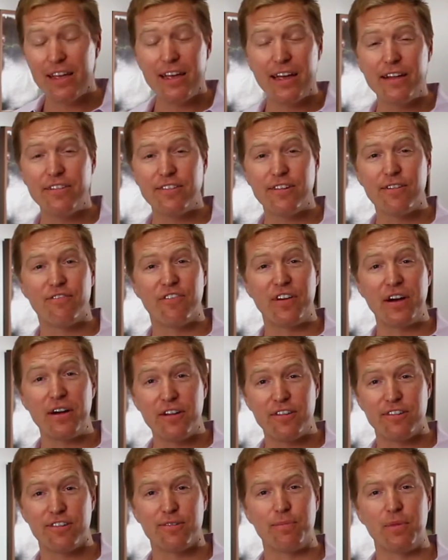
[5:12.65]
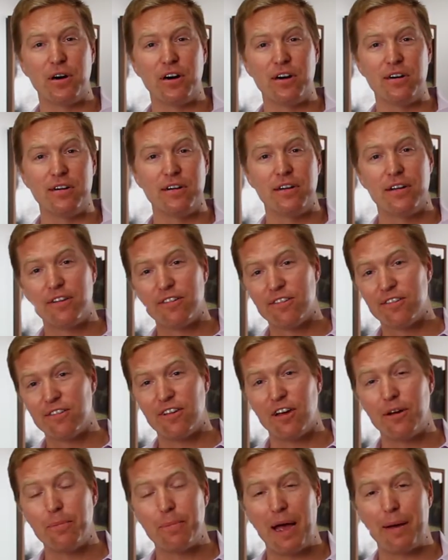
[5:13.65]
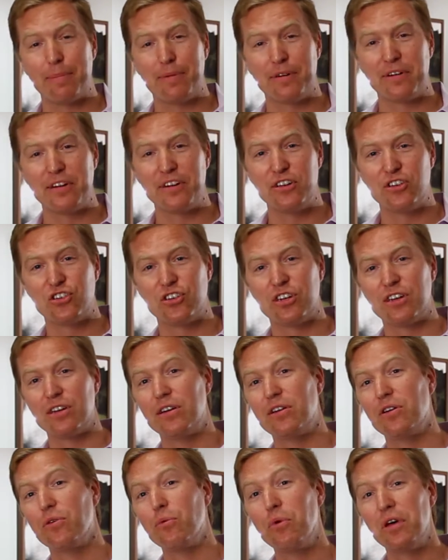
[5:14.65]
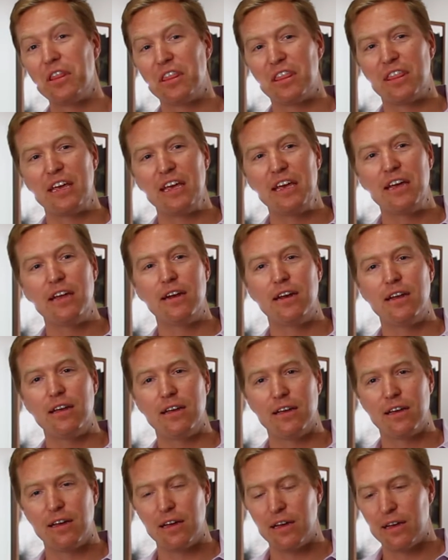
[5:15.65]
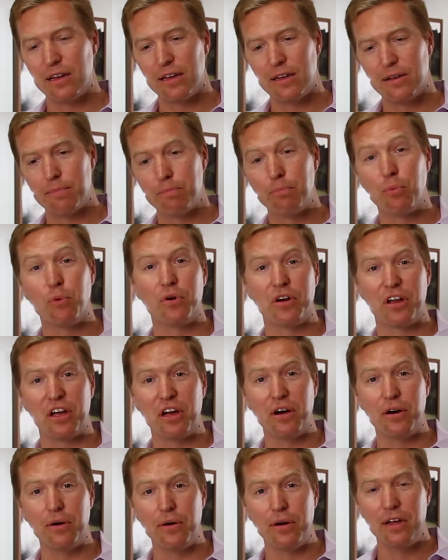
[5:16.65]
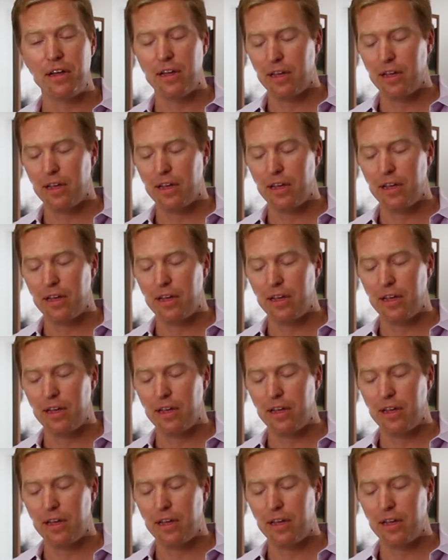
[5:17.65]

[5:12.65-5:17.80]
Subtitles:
It's a very small sub-appellation within Bordeaux.